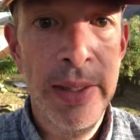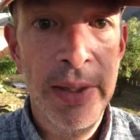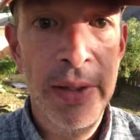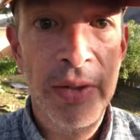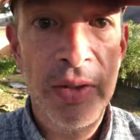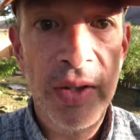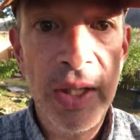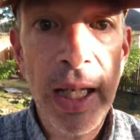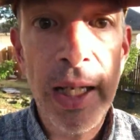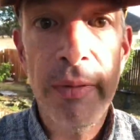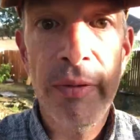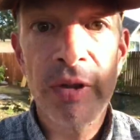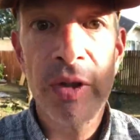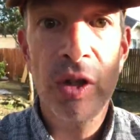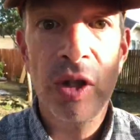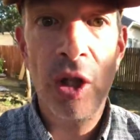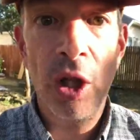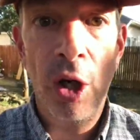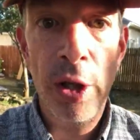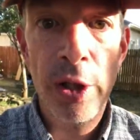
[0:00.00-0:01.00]
Safe
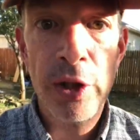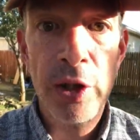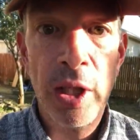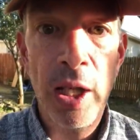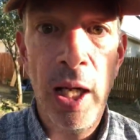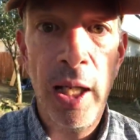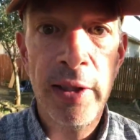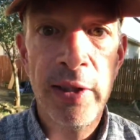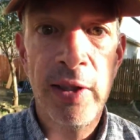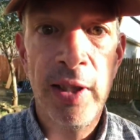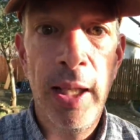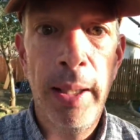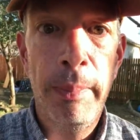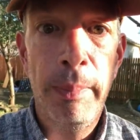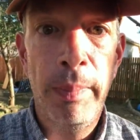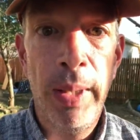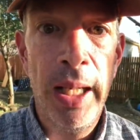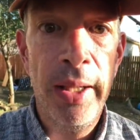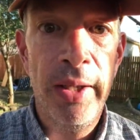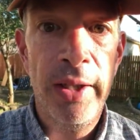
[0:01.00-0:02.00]
Starch
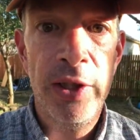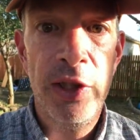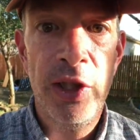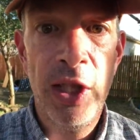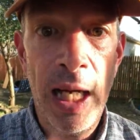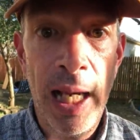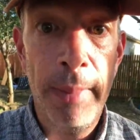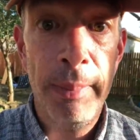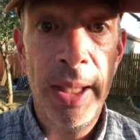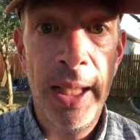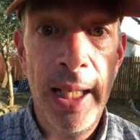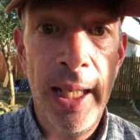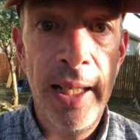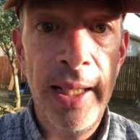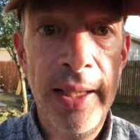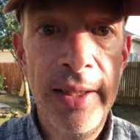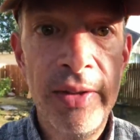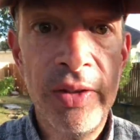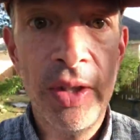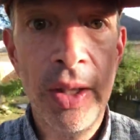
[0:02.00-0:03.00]
Concept by the
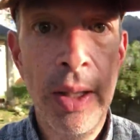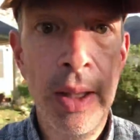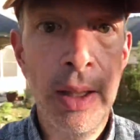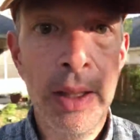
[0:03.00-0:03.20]
Jaminays,